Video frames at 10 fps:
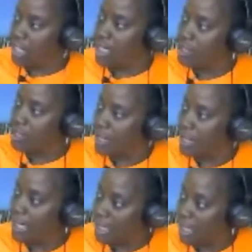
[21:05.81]
each other's
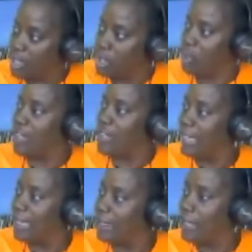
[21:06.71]
hand, and I shook her
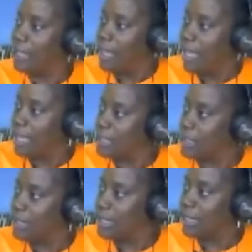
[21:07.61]
hand
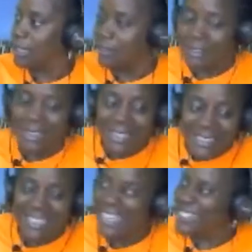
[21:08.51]
Sunday, and I was like,
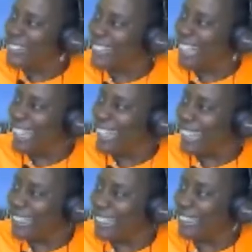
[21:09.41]
see, I shook her hand.
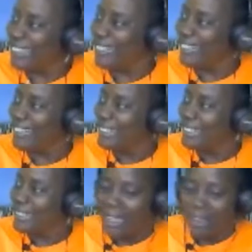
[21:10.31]

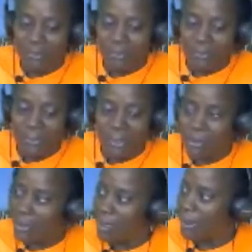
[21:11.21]
I feel
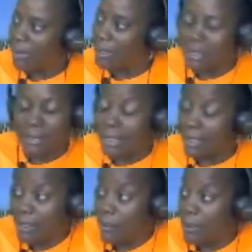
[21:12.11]
good about this.
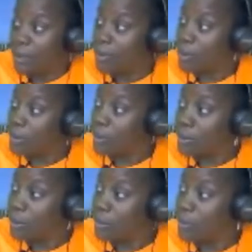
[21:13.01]
That's not what I told you to
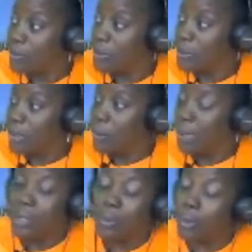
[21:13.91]
do. What
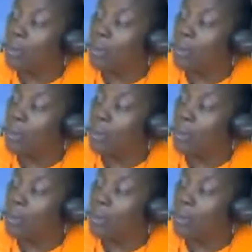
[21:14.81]
I told